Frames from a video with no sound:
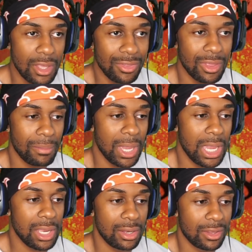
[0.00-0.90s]
the
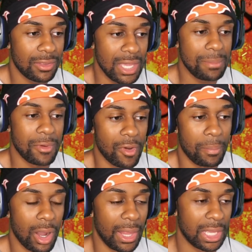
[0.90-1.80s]
main theme of a
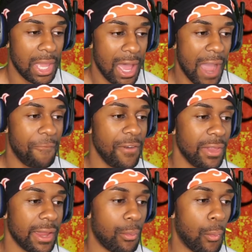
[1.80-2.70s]
party, like, I feel
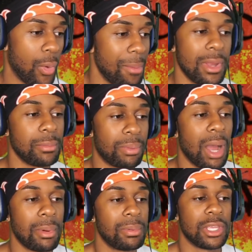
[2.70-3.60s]
like women
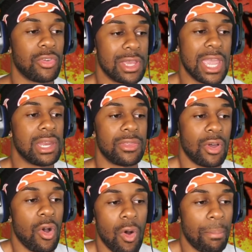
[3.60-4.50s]
probably created
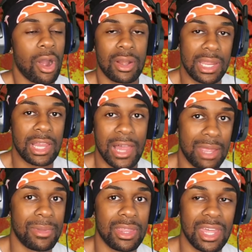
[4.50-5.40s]
the whole party
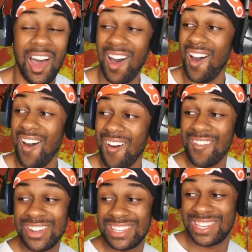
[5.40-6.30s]
climate. Like,
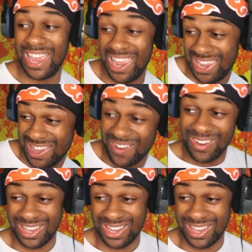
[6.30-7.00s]
oh damn,